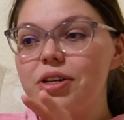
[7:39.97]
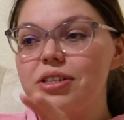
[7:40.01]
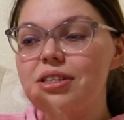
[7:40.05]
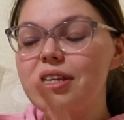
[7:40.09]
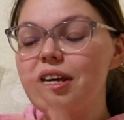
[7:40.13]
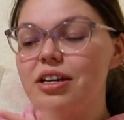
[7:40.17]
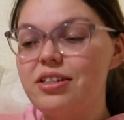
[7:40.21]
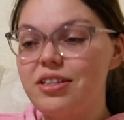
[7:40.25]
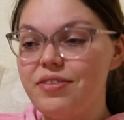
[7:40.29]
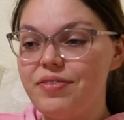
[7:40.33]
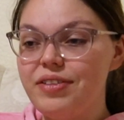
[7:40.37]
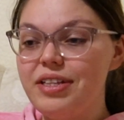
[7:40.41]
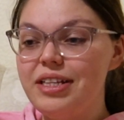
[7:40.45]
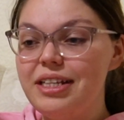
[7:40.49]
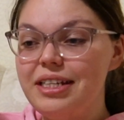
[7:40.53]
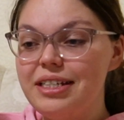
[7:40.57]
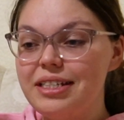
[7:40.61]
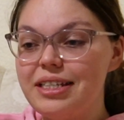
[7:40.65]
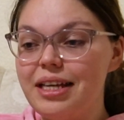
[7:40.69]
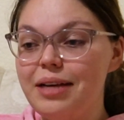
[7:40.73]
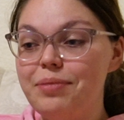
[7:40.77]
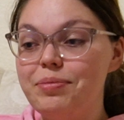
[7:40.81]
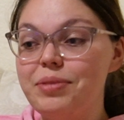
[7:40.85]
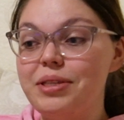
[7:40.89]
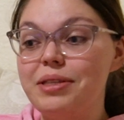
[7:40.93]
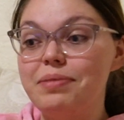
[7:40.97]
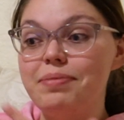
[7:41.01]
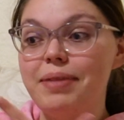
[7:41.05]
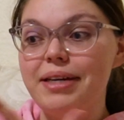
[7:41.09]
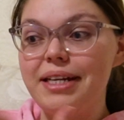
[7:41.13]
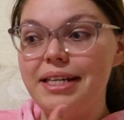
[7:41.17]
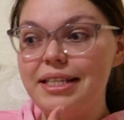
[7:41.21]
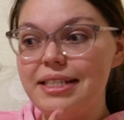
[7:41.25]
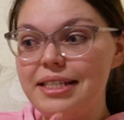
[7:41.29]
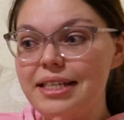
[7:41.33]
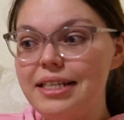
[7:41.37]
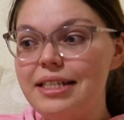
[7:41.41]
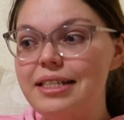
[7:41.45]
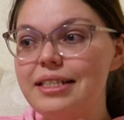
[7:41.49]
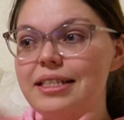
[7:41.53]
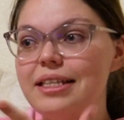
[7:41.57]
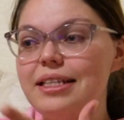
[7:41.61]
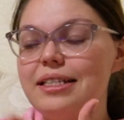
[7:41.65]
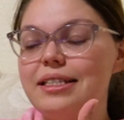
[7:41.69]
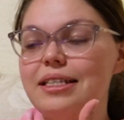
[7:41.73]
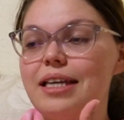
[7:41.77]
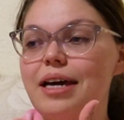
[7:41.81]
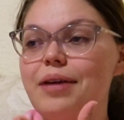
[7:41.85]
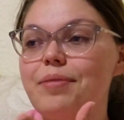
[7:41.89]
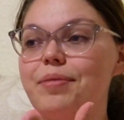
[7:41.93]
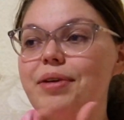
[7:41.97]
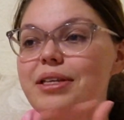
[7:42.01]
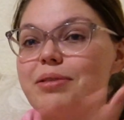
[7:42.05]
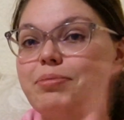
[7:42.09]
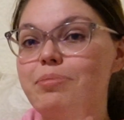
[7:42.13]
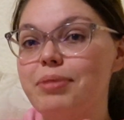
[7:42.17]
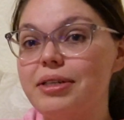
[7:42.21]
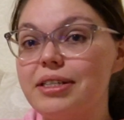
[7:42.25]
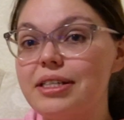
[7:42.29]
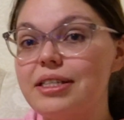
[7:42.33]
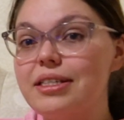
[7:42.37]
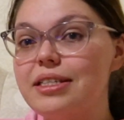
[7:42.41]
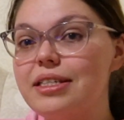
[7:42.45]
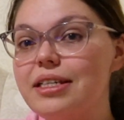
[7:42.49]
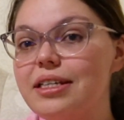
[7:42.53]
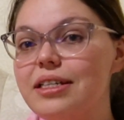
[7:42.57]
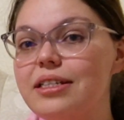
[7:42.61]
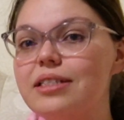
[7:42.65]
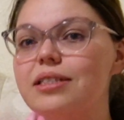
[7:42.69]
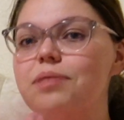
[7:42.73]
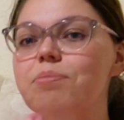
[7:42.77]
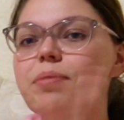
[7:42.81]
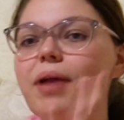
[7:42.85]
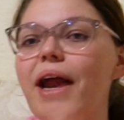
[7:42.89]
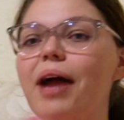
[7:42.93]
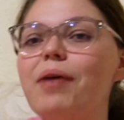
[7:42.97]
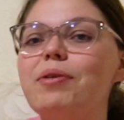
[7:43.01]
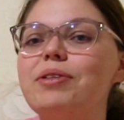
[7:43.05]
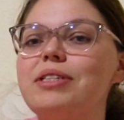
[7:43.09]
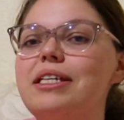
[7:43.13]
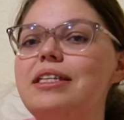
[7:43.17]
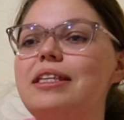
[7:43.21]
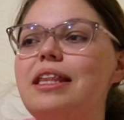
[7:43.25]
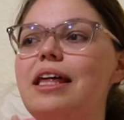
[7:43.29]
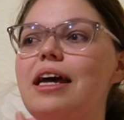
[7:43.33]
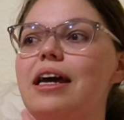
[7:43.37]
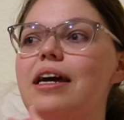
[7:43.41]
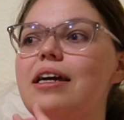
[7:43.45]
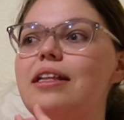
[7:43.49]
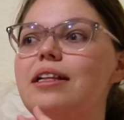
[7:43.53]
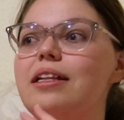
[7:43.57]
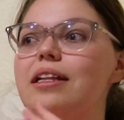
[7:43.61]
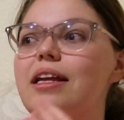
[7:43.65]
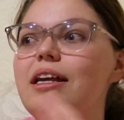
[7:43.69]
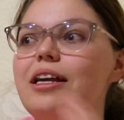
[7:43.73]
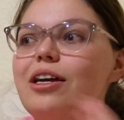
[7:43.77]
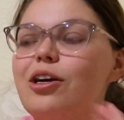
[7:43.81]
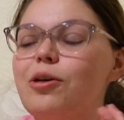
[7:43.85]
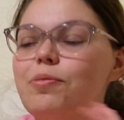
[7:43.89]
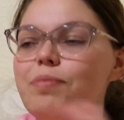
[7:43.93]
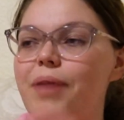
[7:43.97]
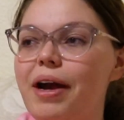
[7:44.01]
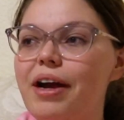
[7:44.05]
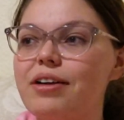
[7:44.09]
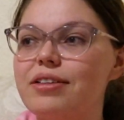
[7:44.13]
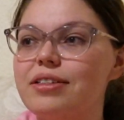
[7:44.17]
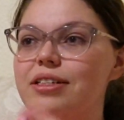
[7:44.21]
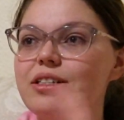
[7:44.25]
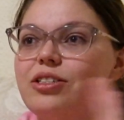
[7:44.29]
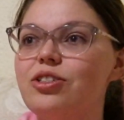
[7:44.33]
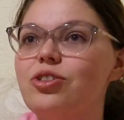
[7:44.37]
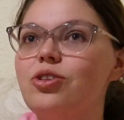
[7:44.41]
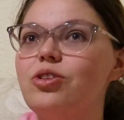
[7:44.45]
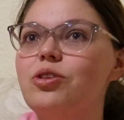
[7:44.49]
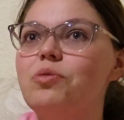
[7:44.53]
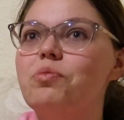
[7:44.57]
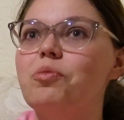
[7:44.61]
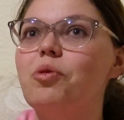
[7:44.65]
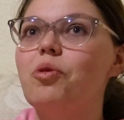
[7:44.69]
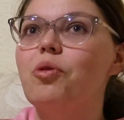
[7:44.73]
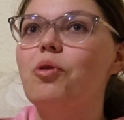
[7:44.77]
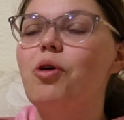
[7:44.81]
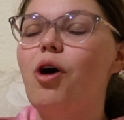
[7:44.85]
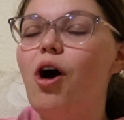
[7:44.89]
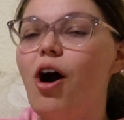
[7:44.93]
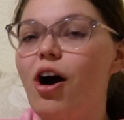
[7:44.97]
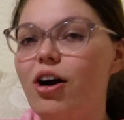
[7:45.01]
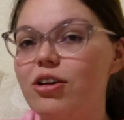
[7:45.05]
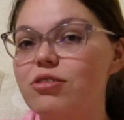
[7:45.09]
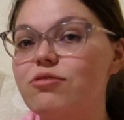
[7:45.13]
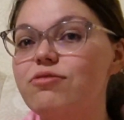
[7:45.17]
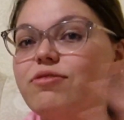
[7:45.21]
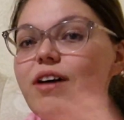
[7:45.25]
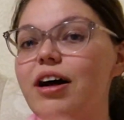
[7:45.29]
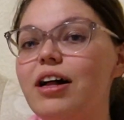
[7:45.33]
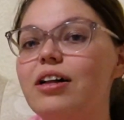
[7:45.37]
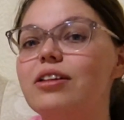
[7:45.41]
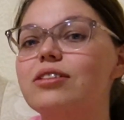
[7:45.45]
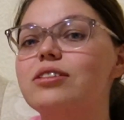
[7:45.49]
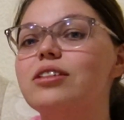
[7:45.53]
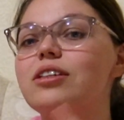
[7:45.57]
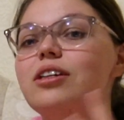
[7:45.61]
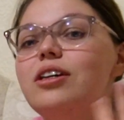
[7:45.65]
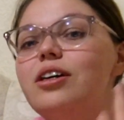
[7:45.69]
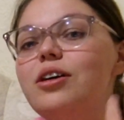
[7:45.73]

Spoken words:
There are definitely some smutty scenes and some explicit scenes, but I would say that in comparison to the more heartfelt